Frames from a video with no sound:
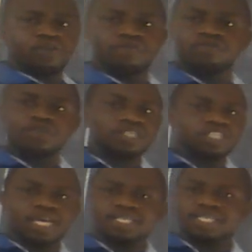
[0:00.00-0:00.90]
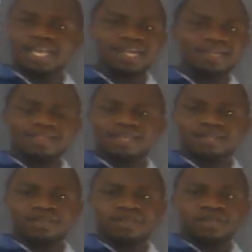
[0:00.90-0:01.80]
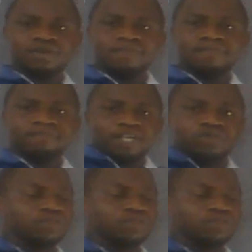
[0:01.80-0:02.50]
You've not changed anything, but you